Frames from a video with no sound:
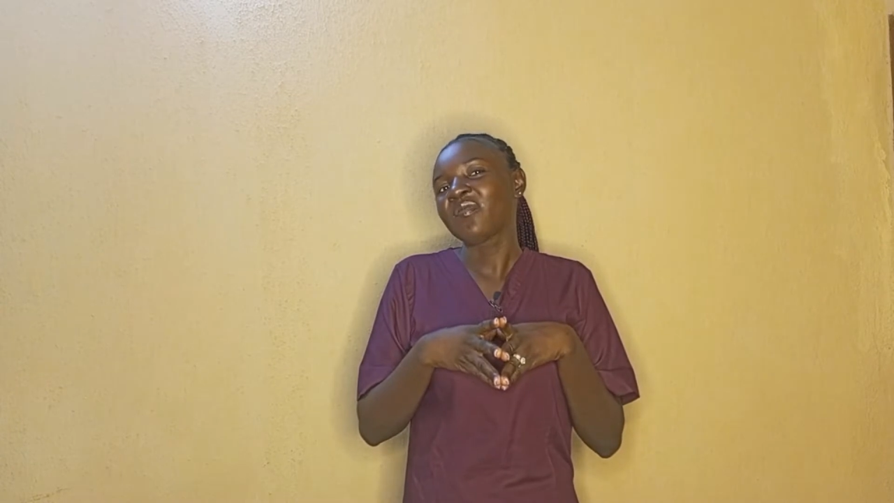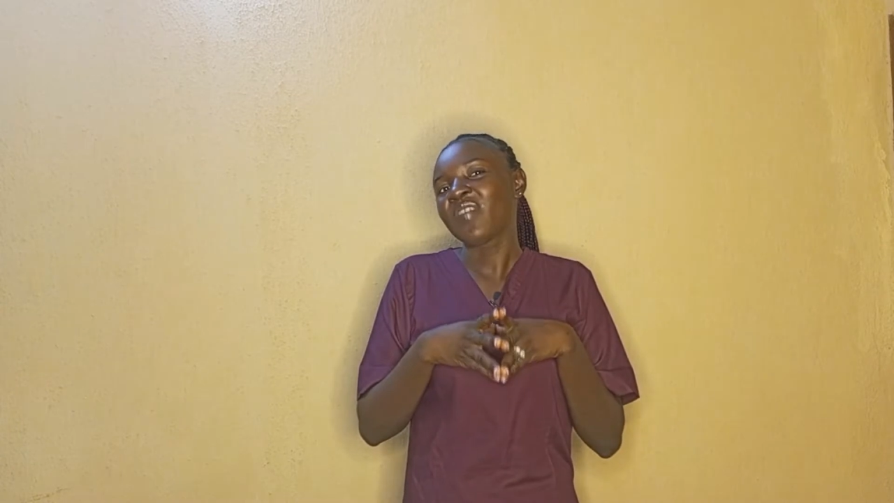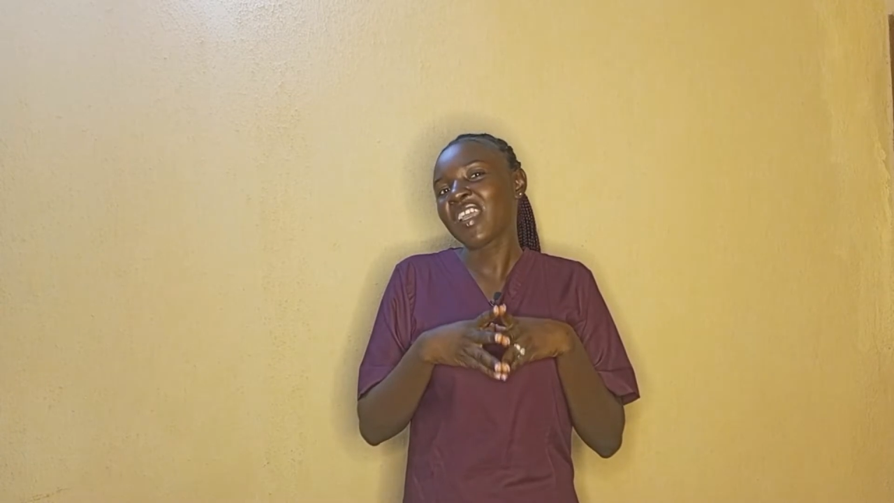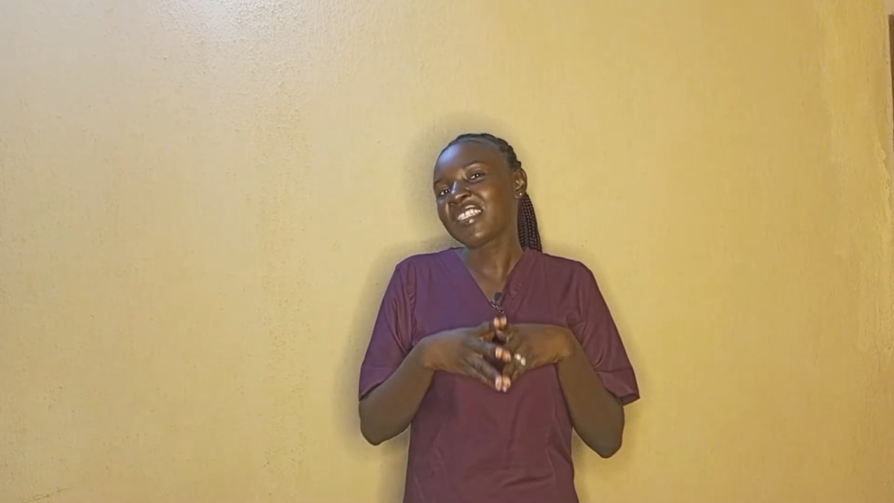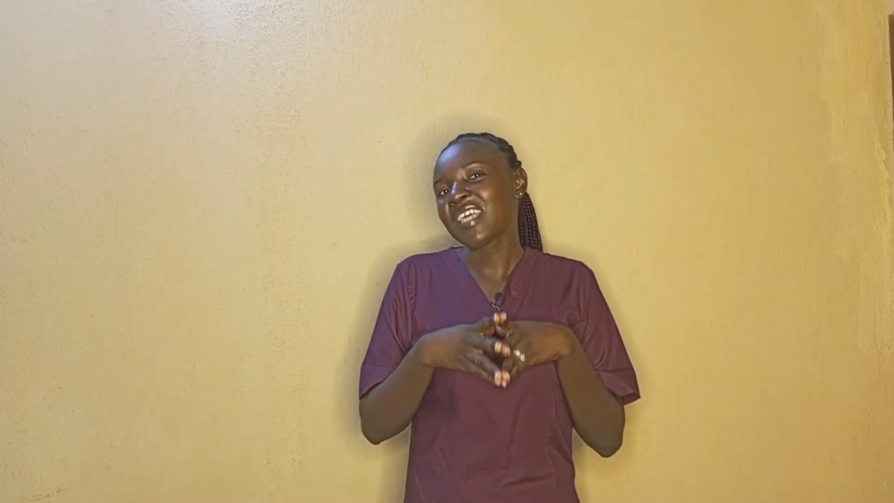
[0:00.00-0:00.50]

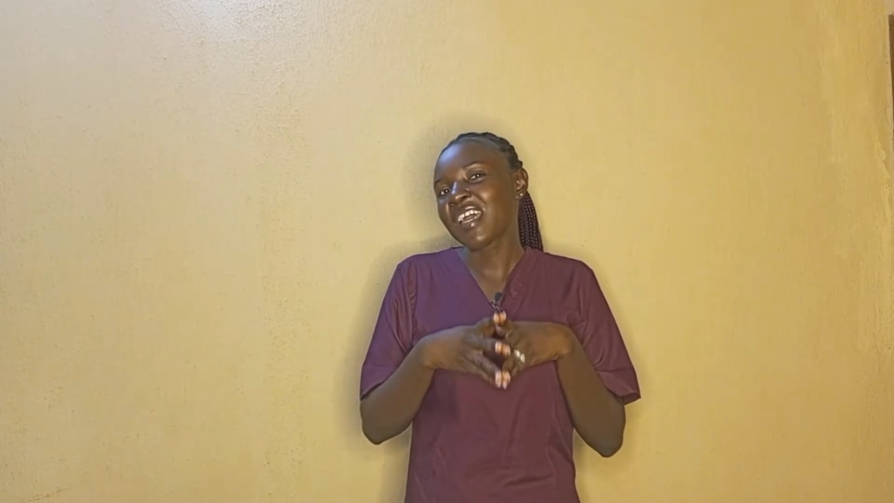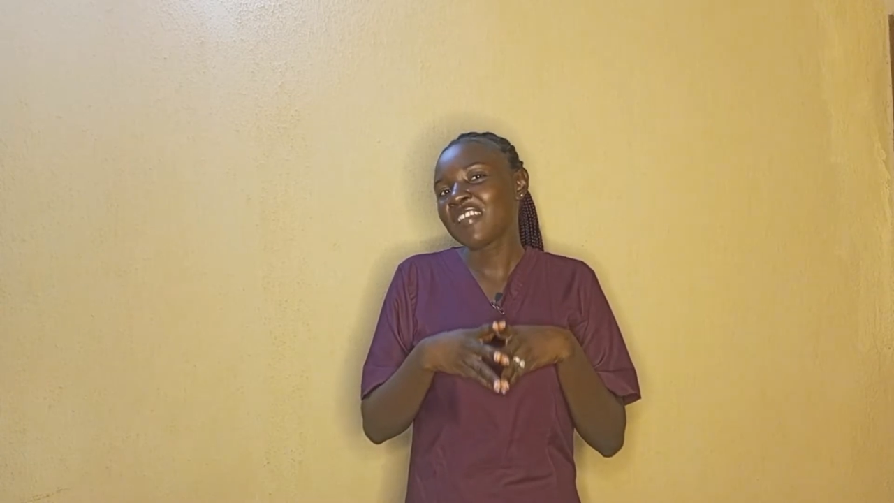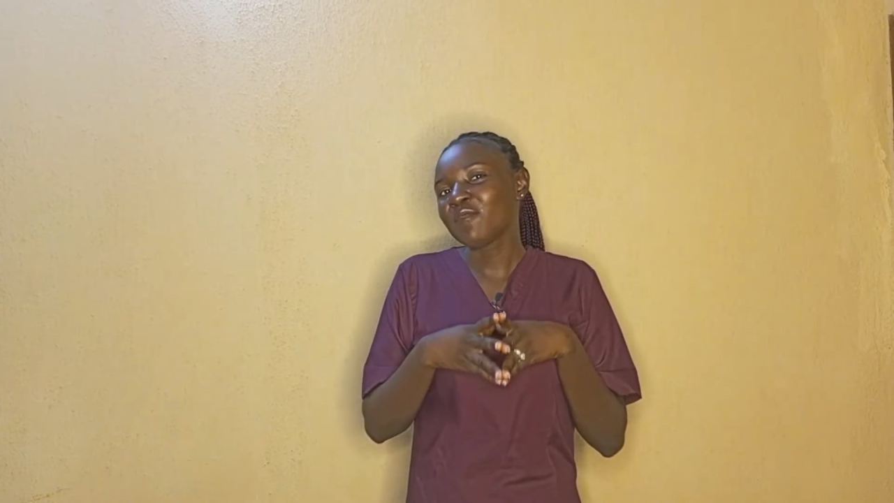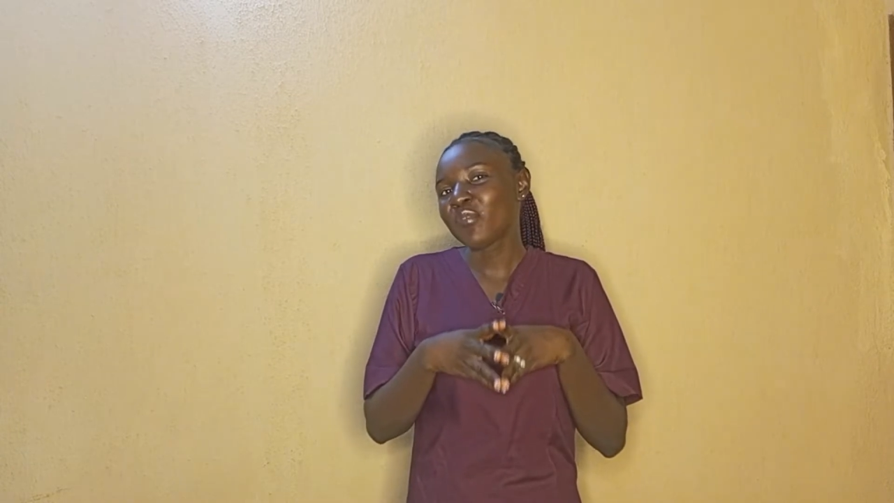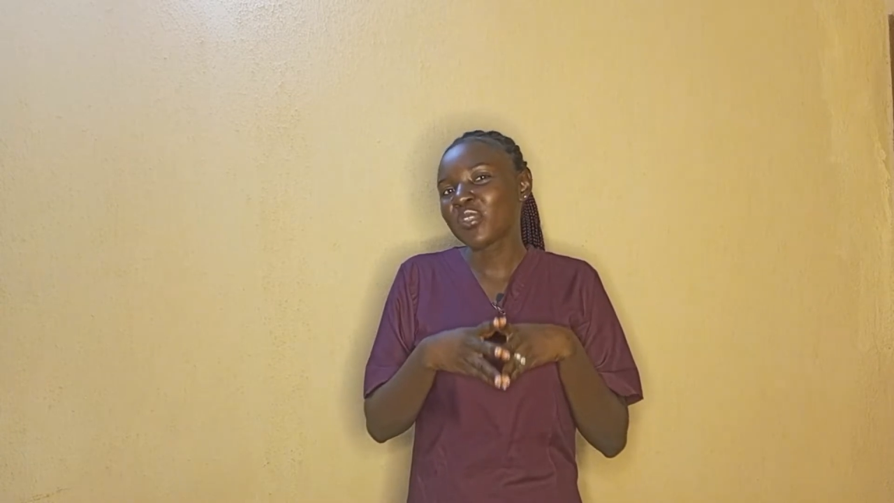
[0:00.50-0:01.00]
vital
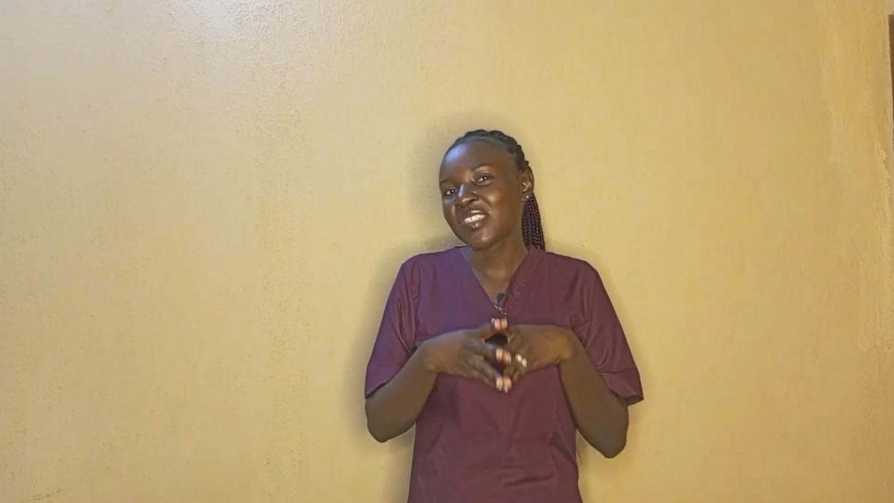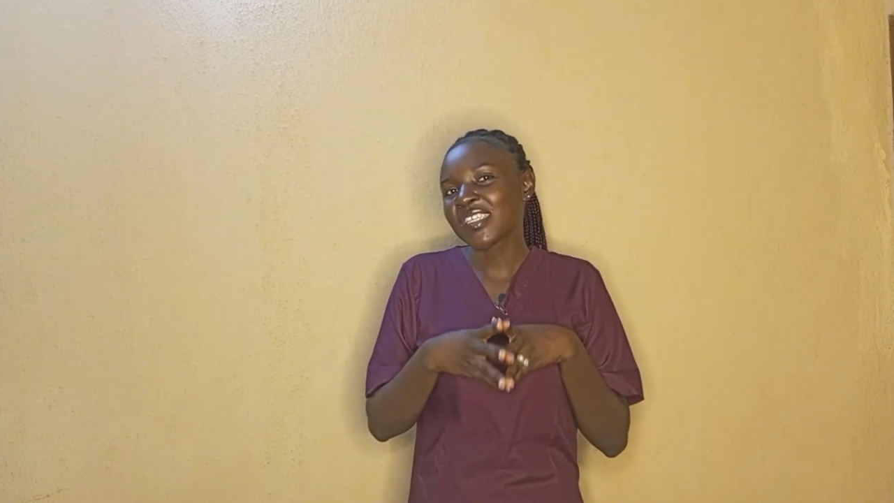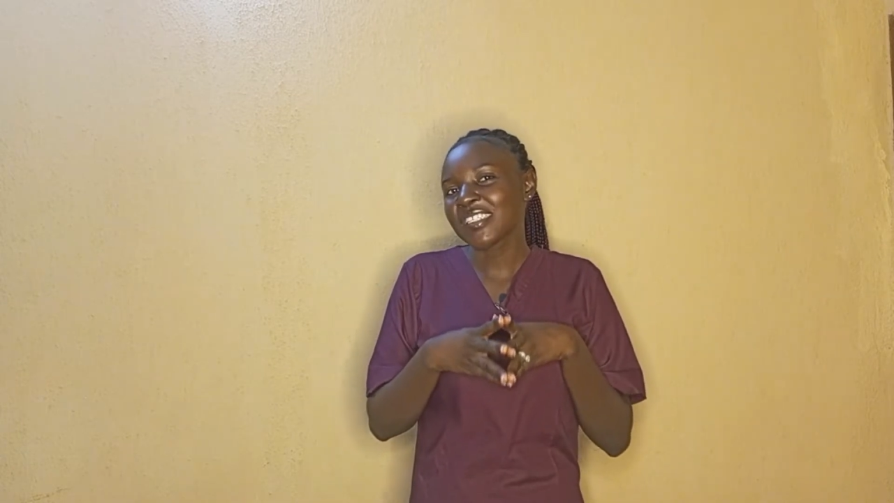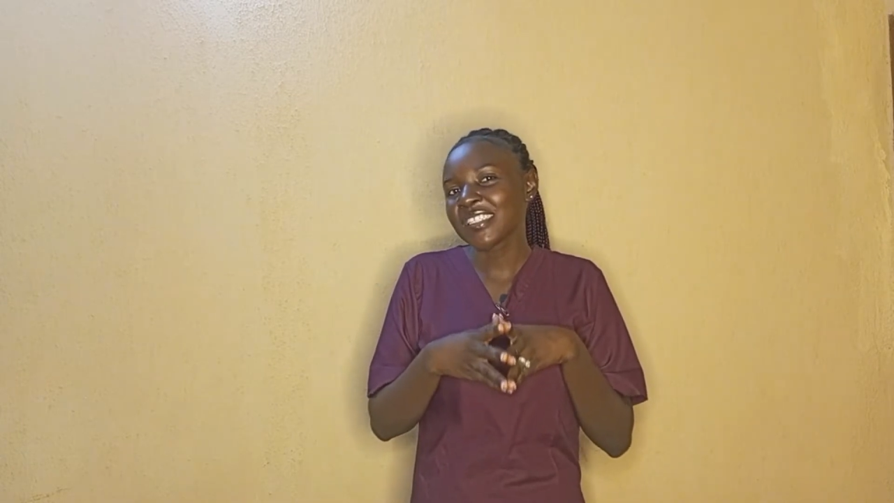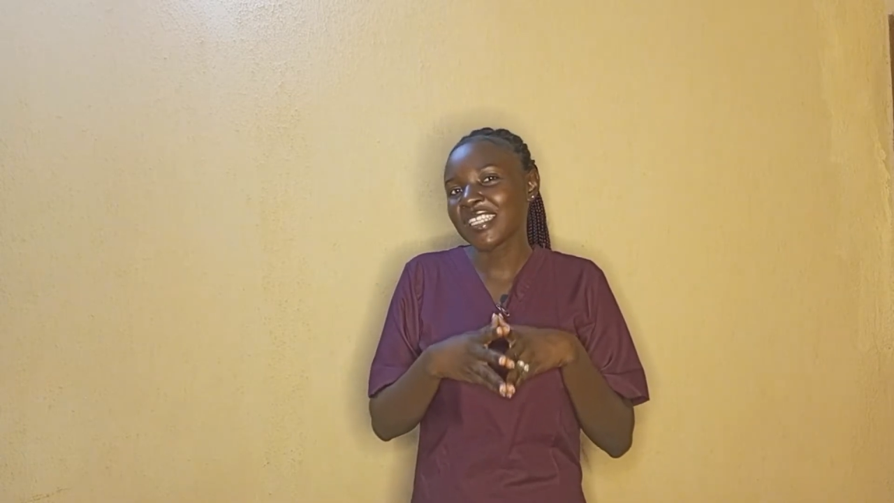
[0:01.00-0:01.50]

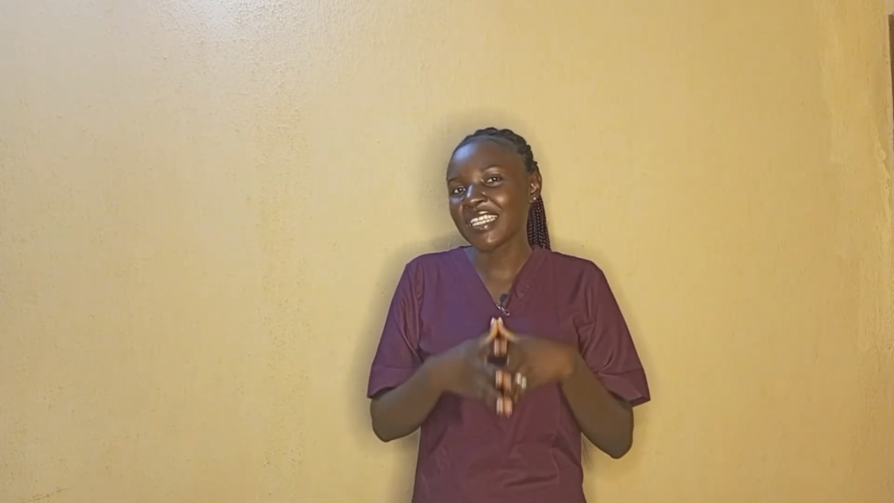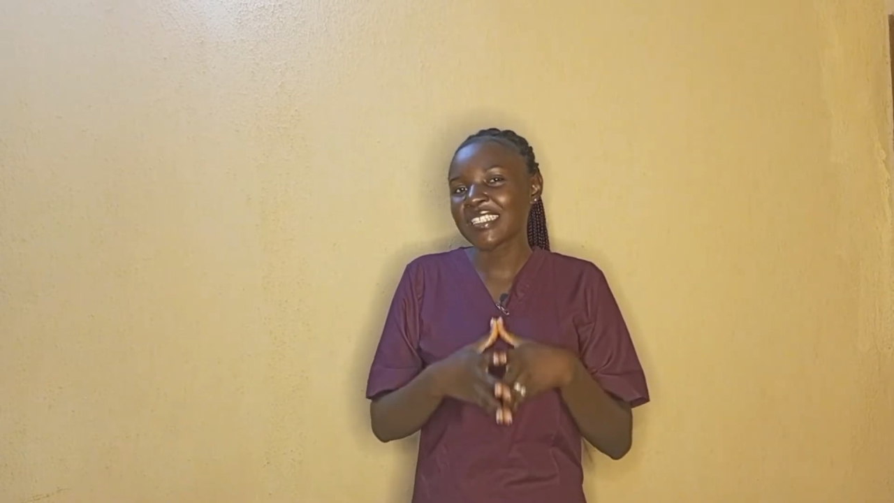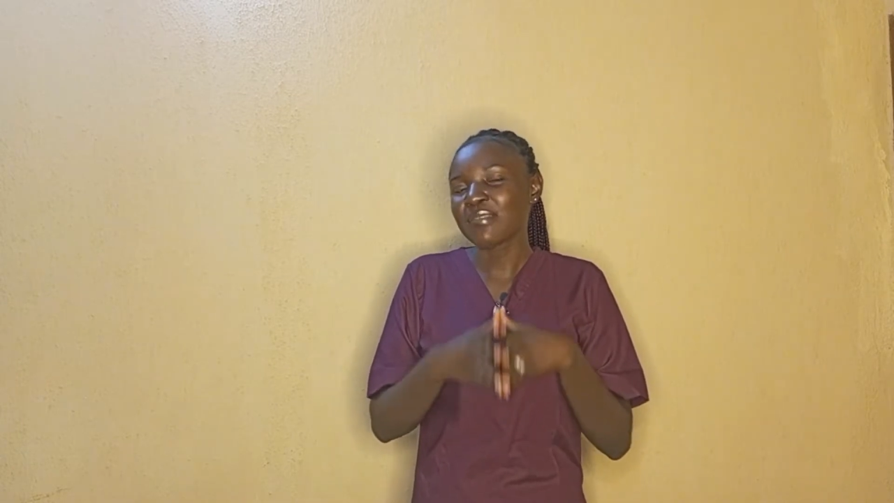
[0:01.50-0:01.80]
importance that